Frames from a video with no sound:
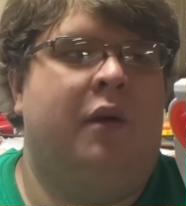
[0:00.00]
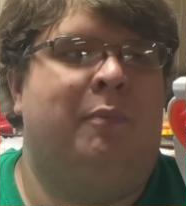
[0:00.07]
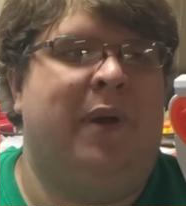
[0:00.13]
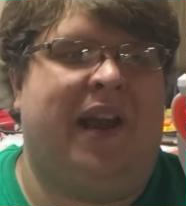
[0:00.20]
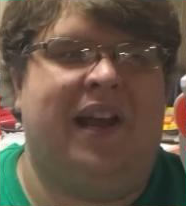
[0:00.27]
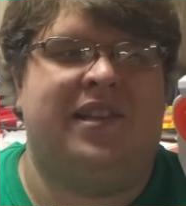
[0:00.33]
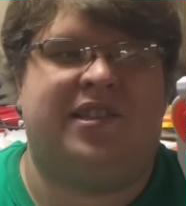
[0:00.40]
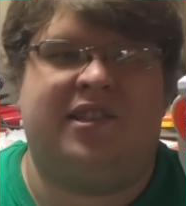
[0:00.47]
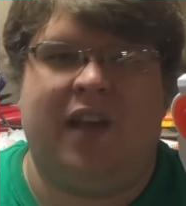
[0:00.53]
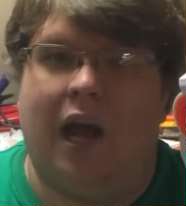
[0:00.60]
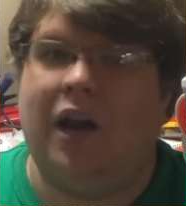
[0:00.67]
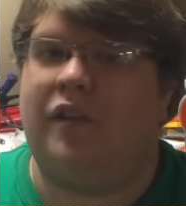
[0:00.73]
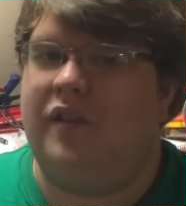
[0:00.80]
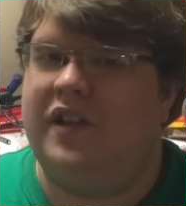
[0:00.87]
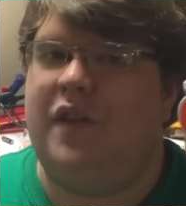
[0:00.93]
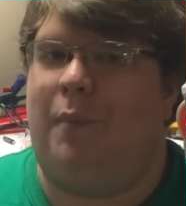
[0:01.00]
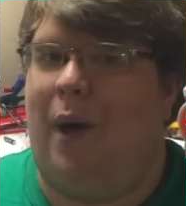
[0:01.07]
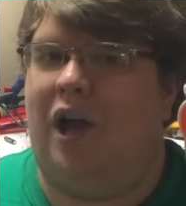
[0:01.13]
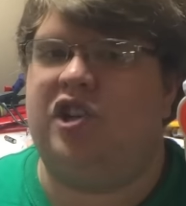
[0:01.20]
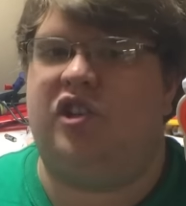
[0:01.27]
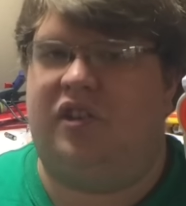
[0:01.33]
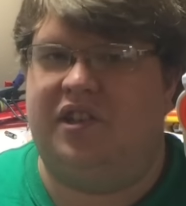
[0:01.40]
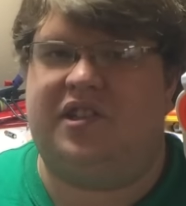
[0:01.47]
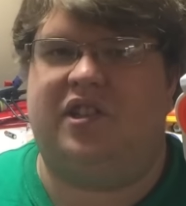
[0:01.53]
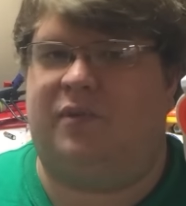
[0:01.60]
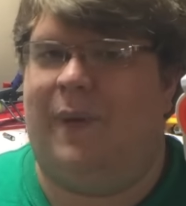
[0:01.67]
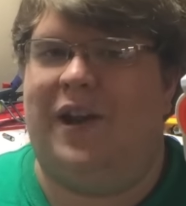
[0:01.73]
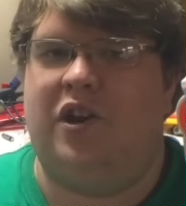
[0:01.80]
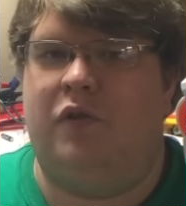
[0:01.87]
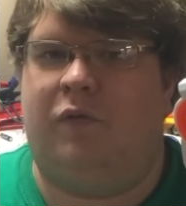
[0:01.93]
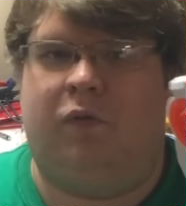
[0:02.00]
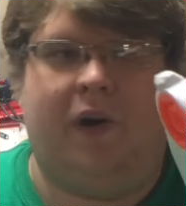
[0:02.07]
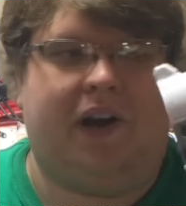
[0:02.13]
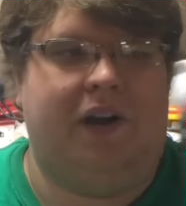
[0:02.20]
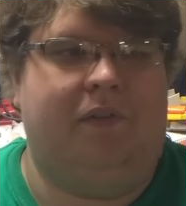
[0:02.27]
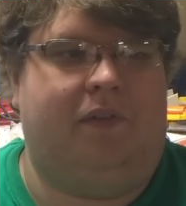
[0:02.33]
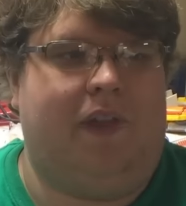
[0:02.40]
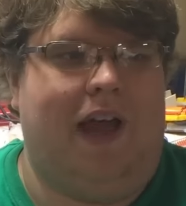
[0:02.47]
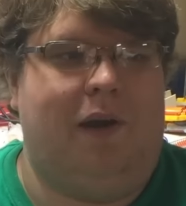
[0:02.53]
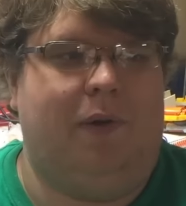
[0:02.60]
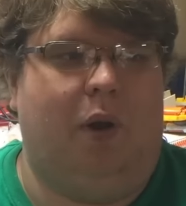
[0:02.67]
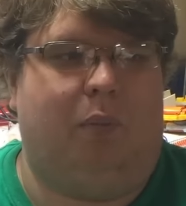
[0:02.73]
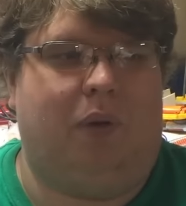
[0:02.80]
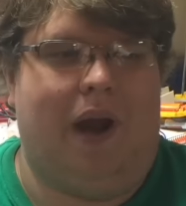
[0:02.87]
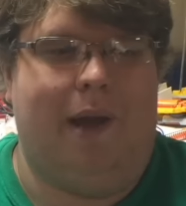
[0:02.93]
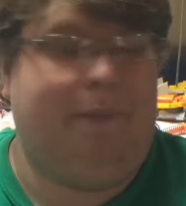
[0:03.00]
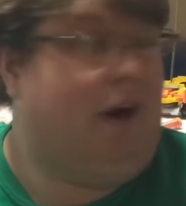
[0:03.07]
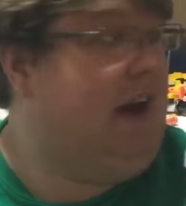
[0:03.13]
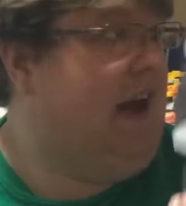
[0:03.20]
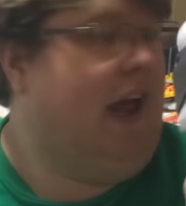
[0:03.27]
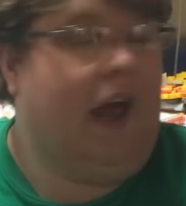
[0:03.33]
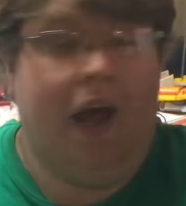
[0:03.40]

because suddenly the Modulus is my new frickin' flywheel primary.